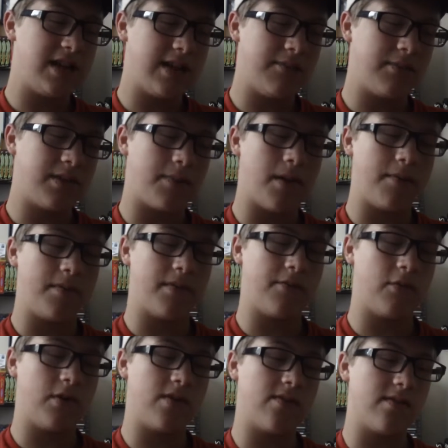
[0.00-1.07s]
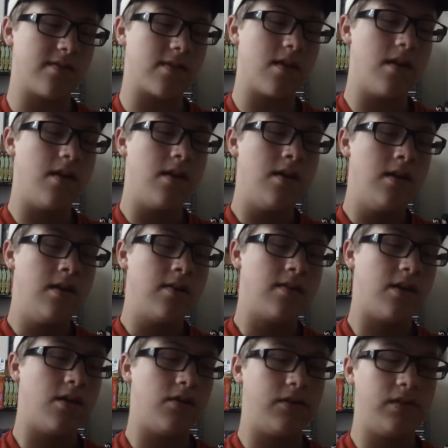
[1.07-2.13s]
in with the puppets' voices.
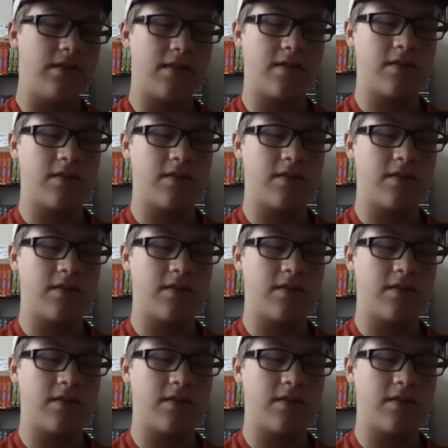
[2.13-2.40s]
So this is a